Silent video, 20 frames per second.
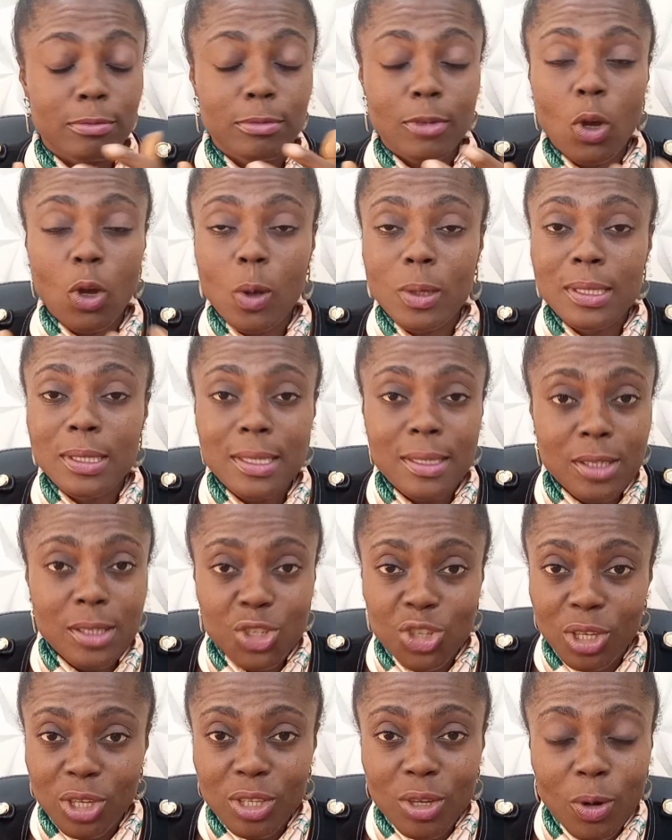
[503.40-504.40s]
courses,
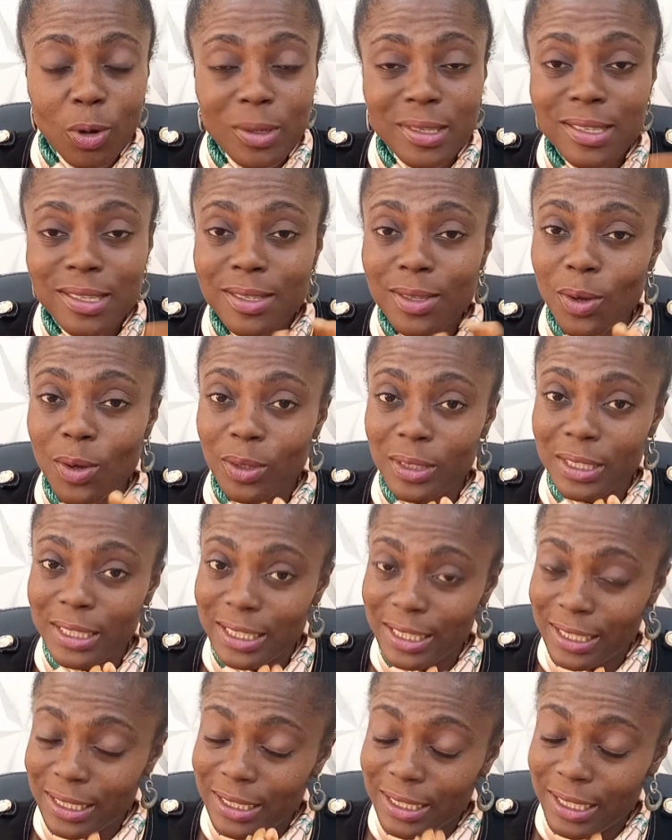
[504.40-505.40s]
short courses on
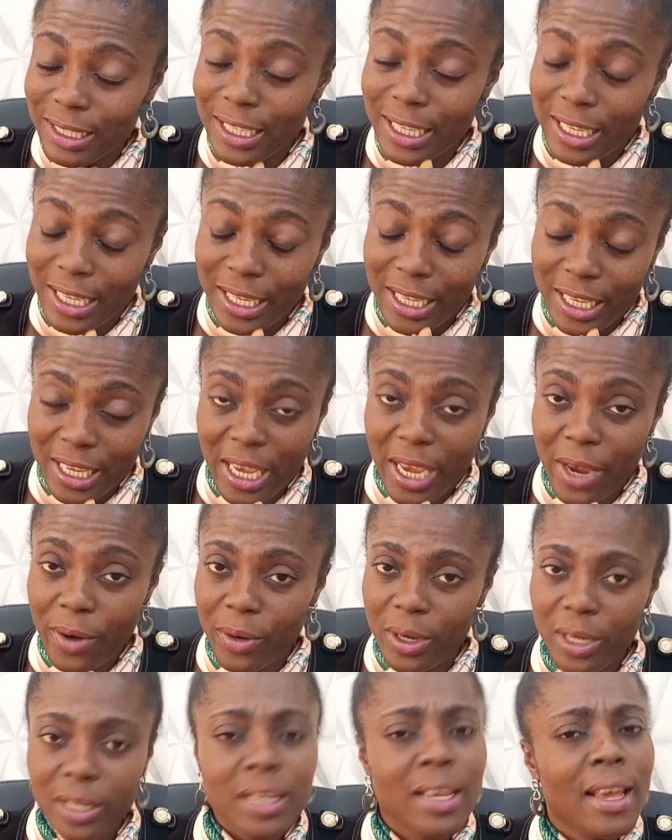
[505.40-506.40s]

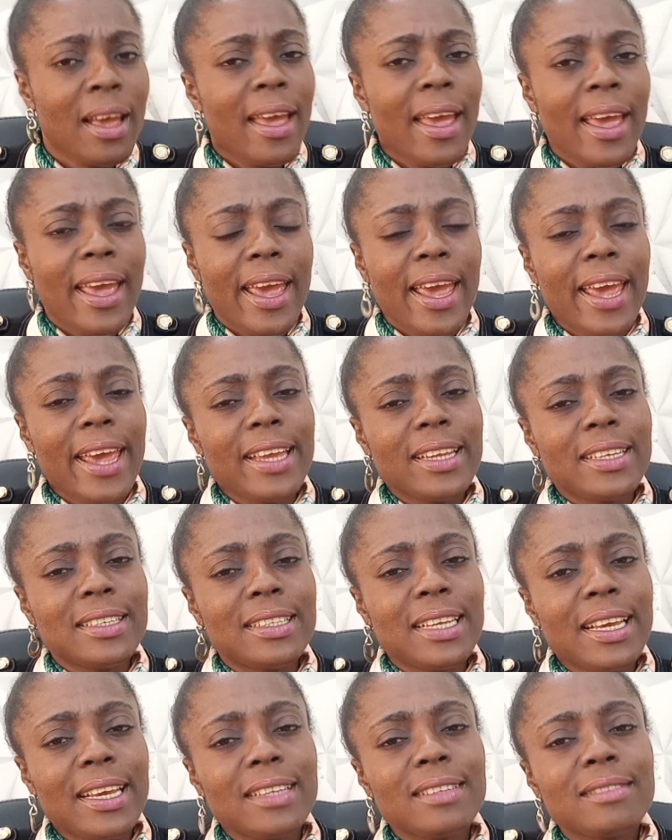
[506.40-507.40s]
caring, and
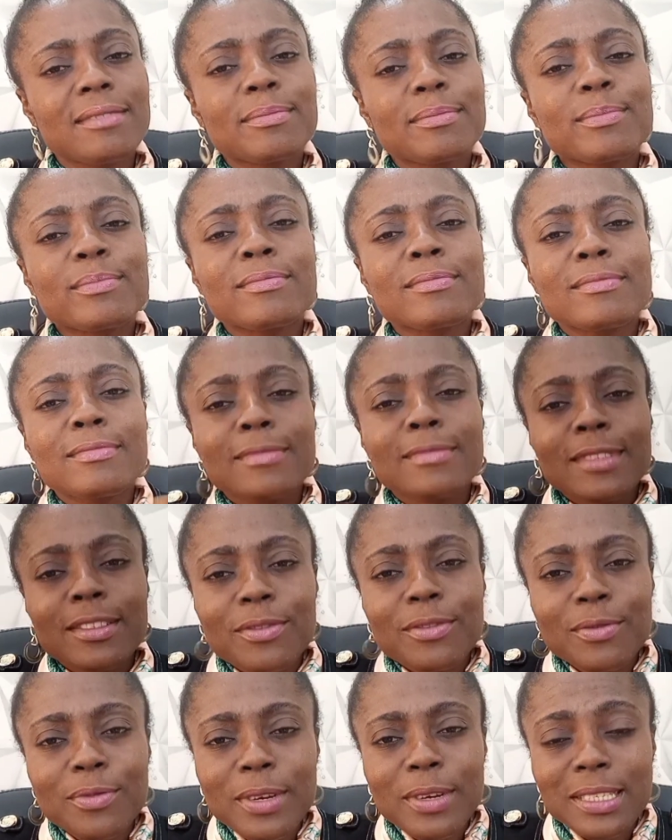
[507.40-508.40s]
then
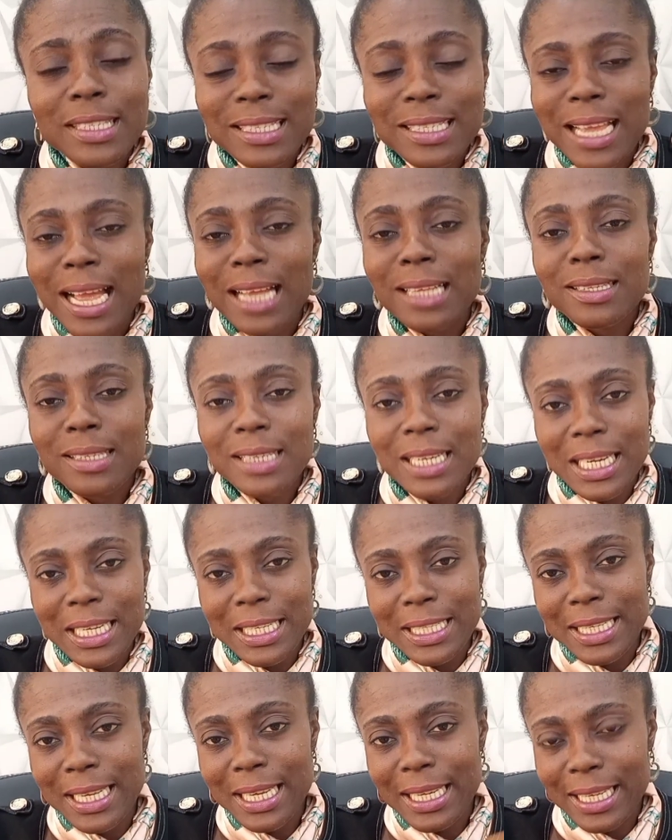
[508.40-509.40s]
restart a
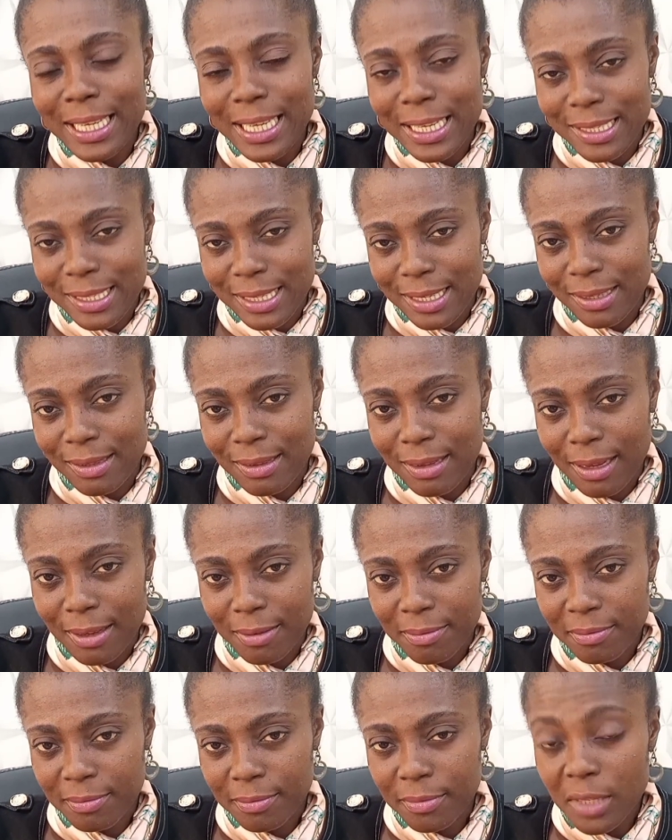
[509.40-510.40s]
daycare center.
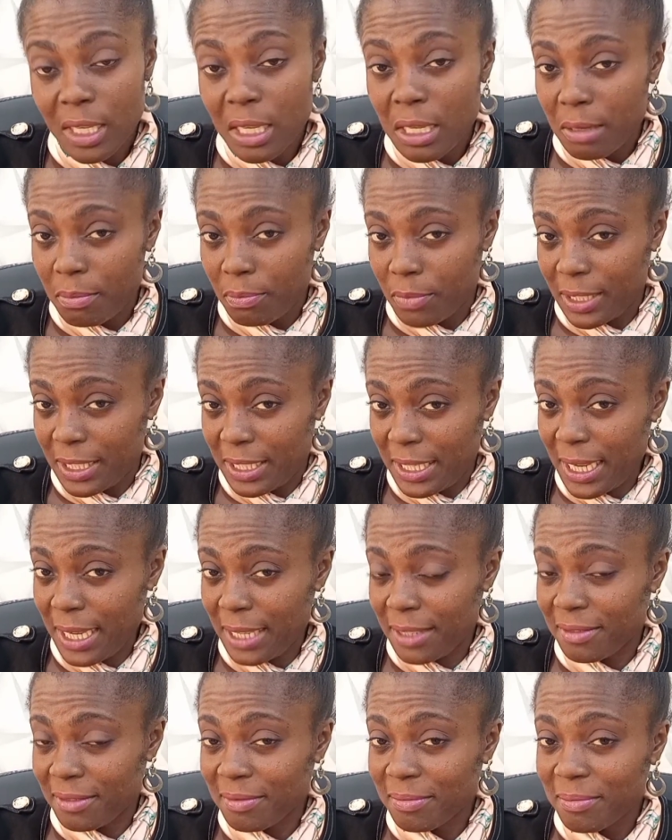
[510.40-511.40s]
But
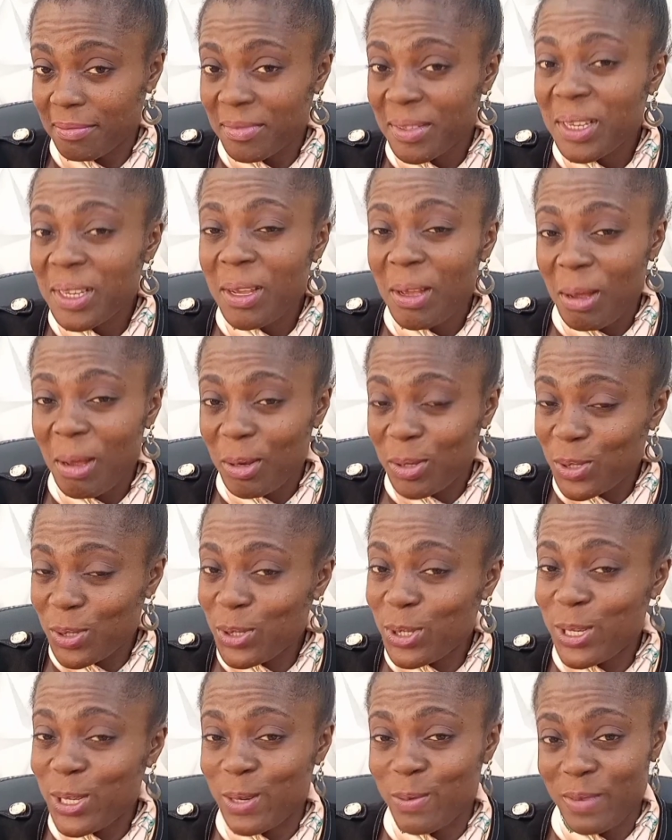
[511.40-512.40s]
then also
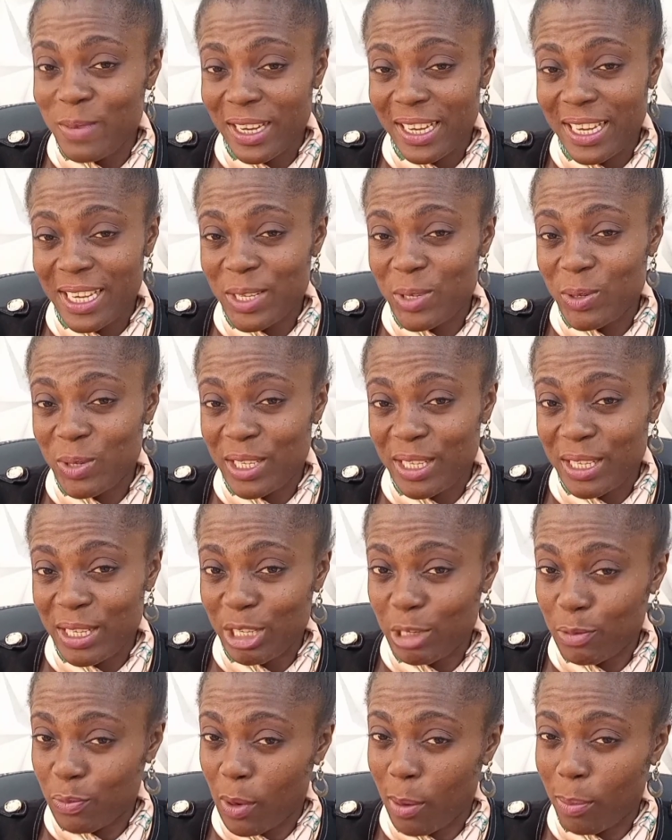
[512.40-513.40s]
do your market
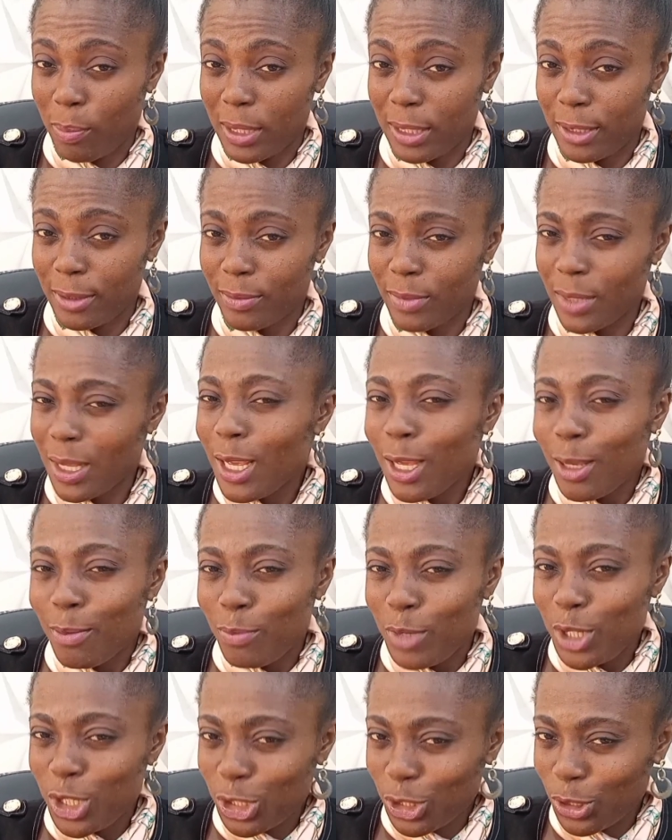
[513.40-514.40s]
research properly.
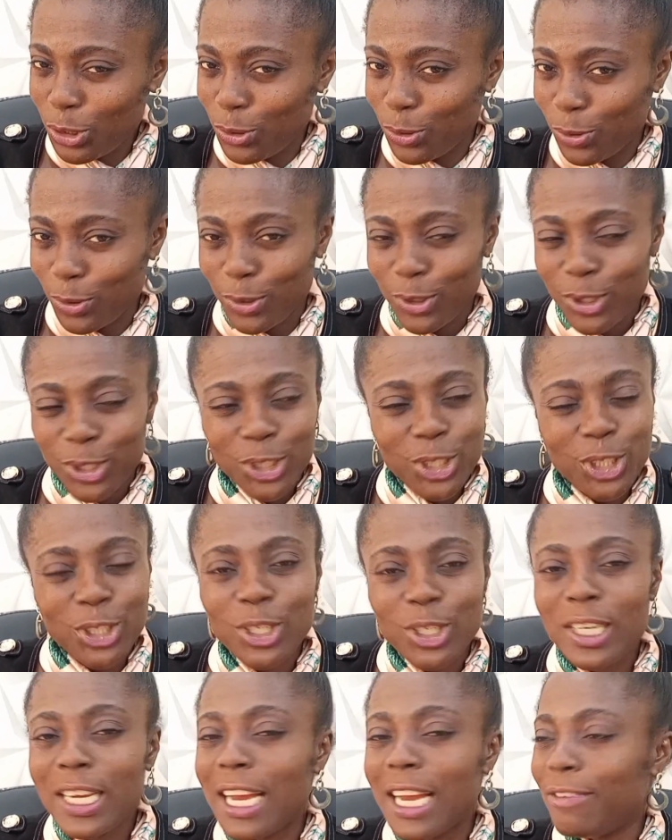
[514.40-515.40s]
Be sure you
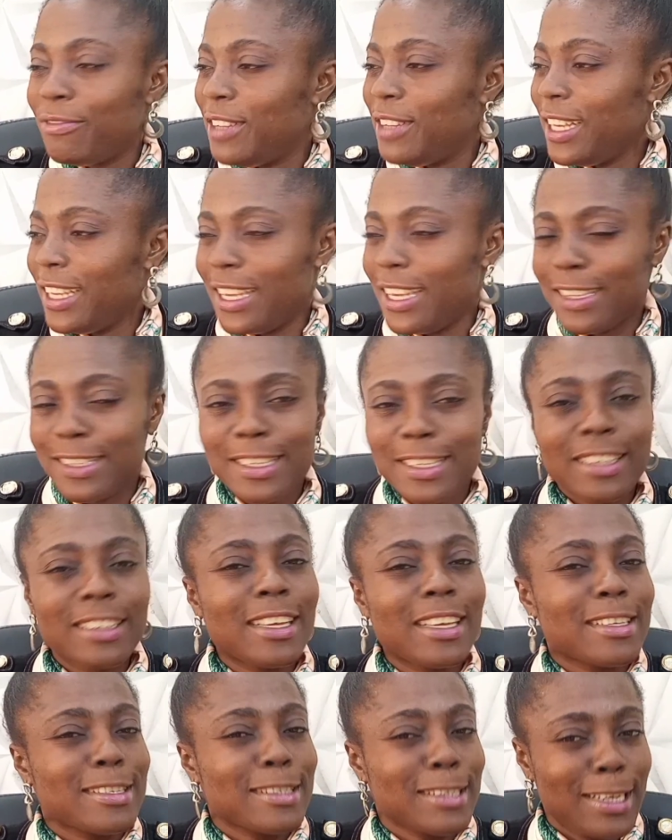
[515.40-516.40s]
don't have daycare
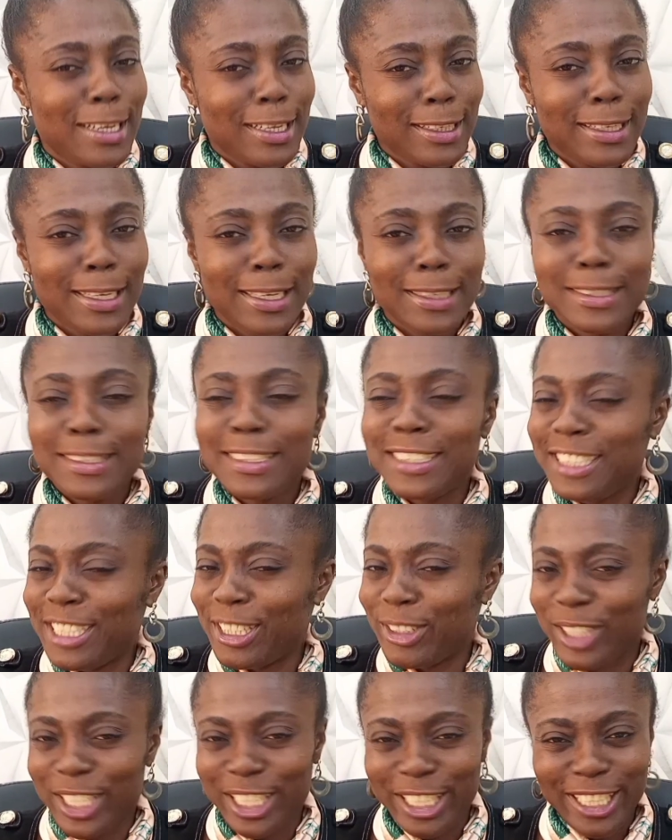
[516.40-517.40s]
centers scattered
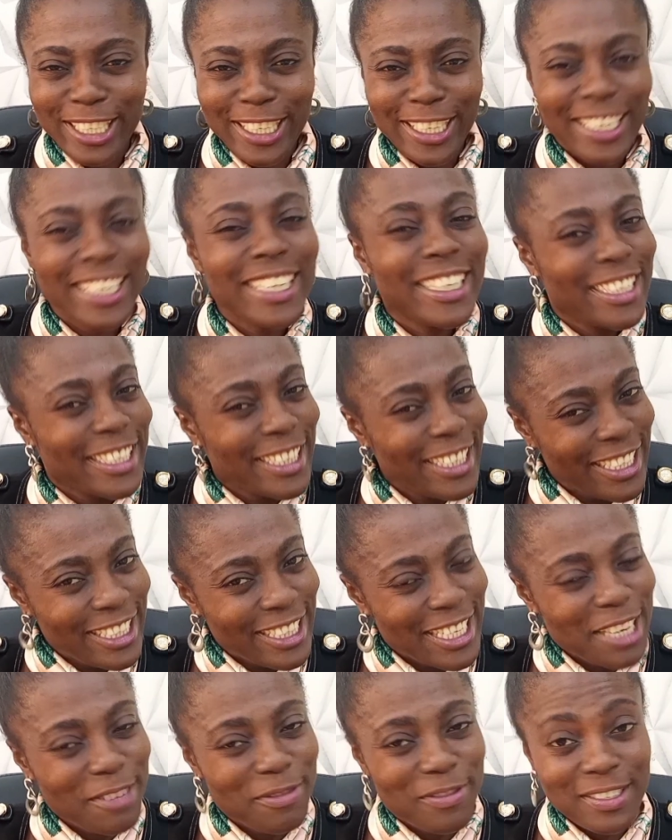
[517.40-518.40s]
here and there in
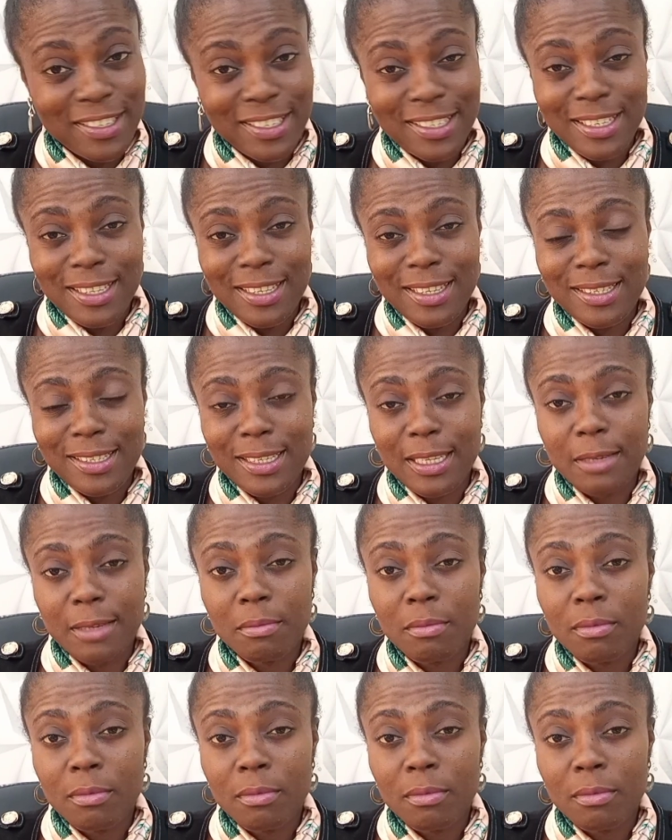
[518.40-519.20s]
that vicinity.